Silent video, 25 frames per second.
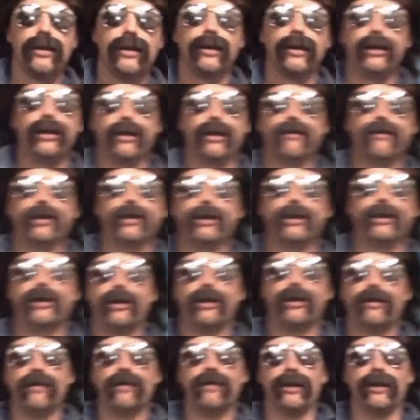Here we
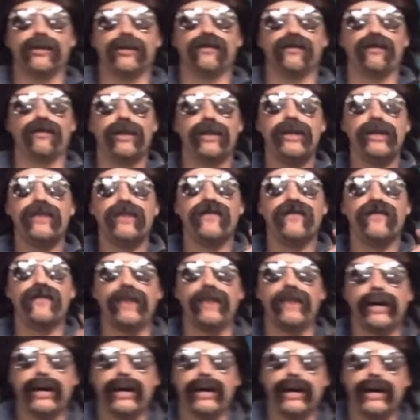go. It's week
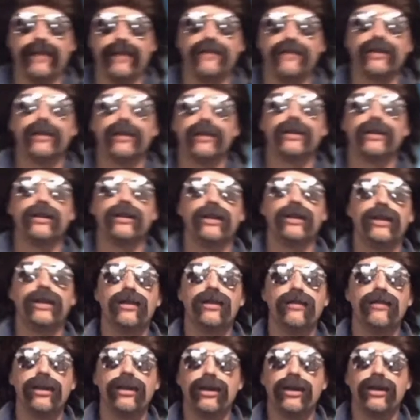5.
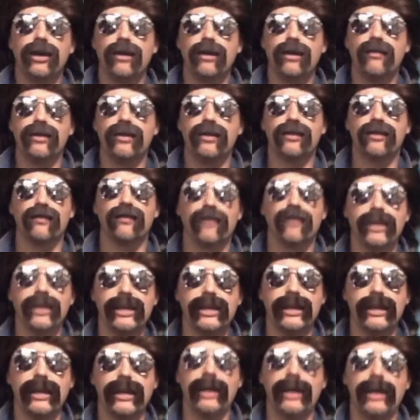Here we go with the
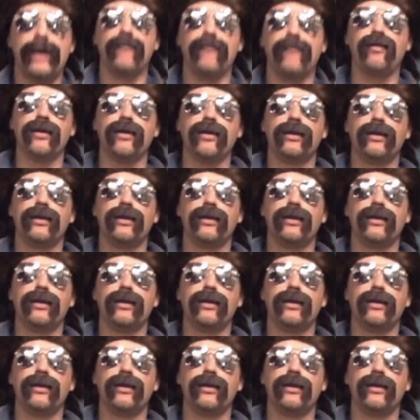recap.